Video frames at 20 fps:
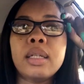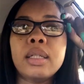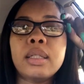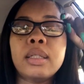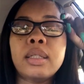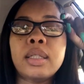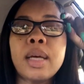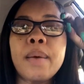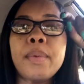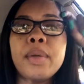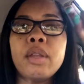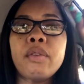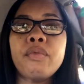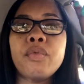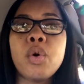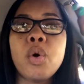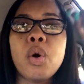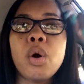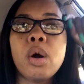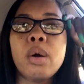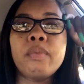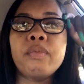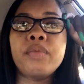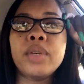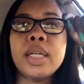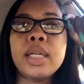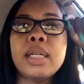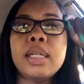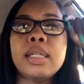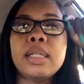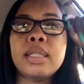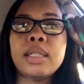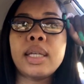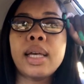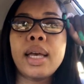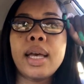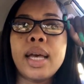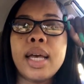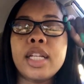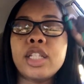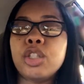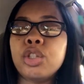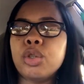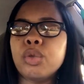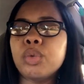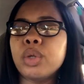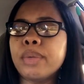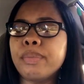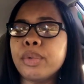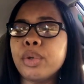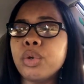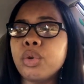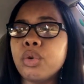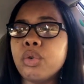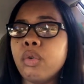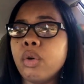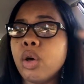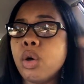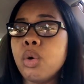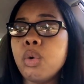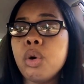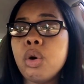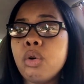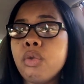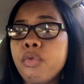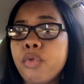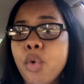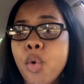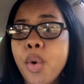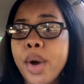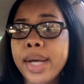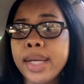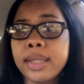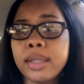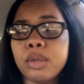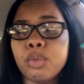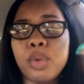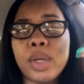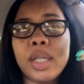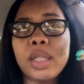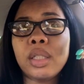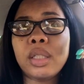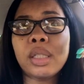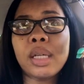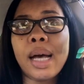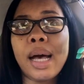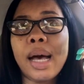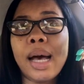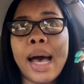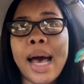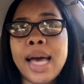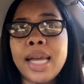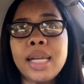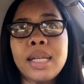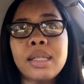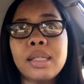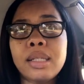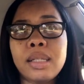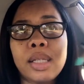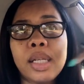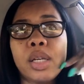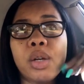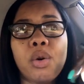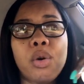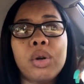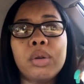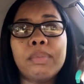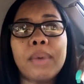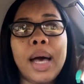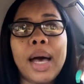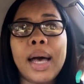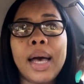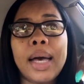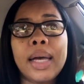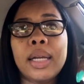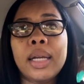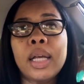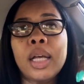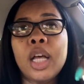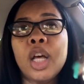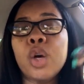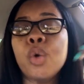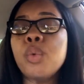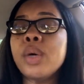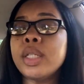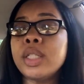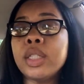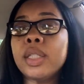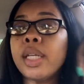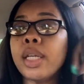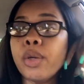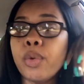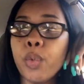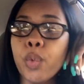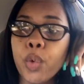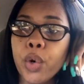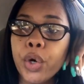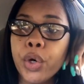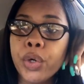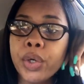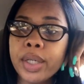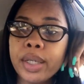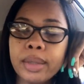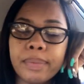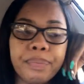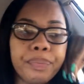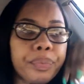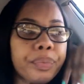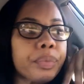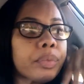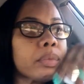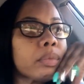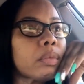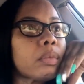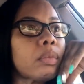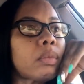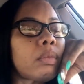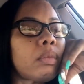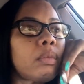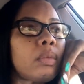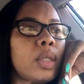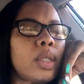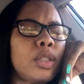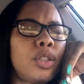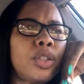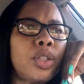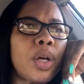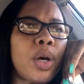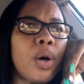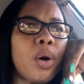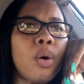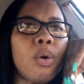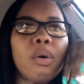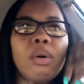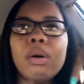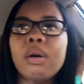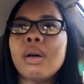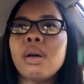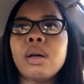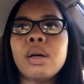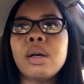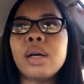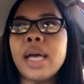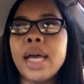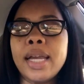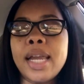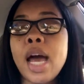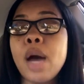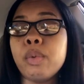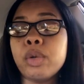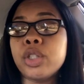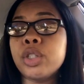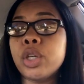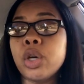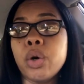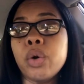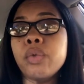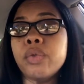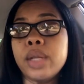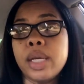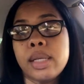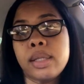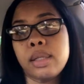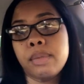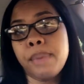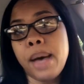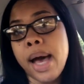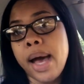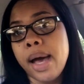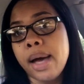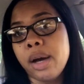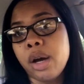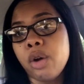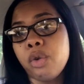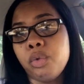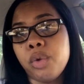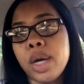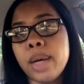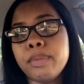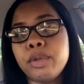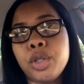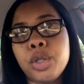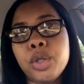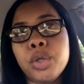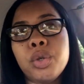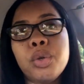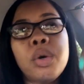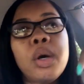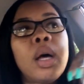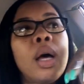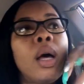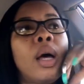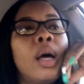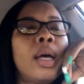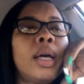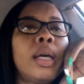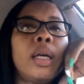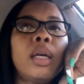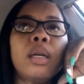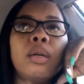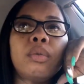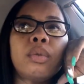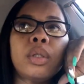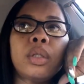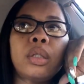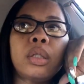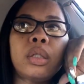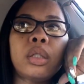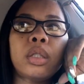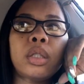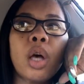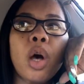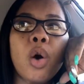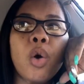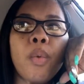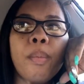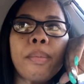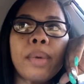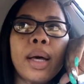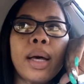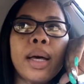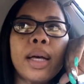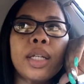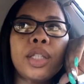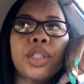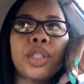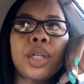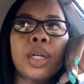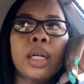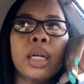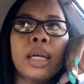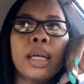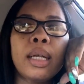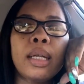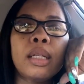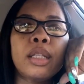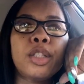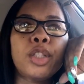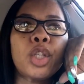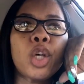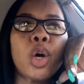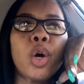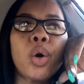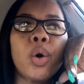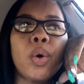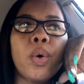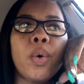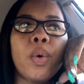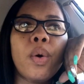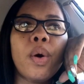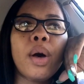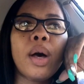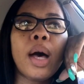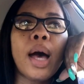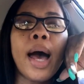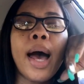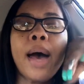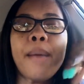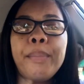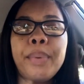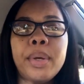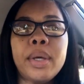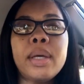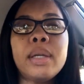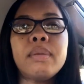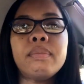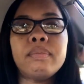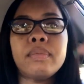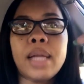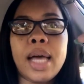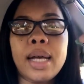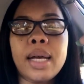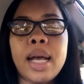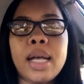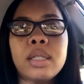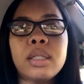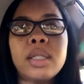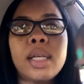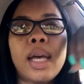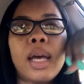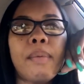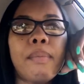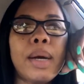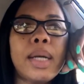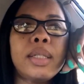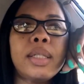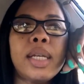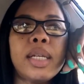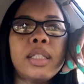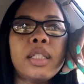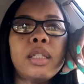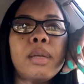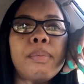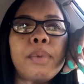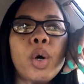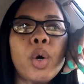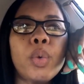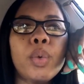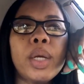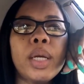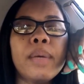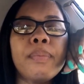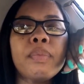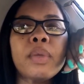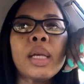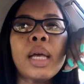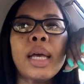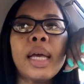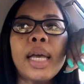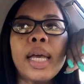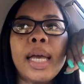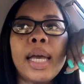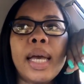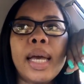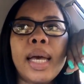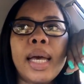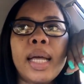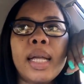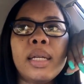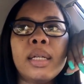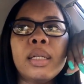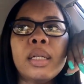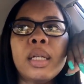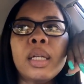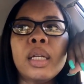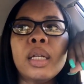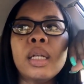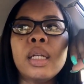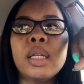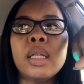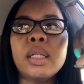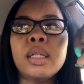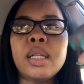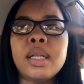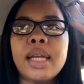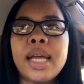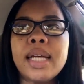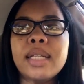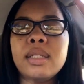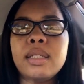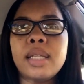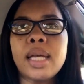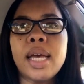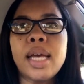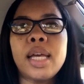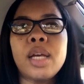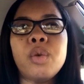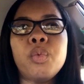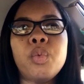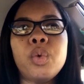Some of the forum feed said to remove Google Voice, which I didn't see on mine, which didn't work. So, and I was told this by a rep too. It was so much. So I put, like I said, my testimony, and the next day,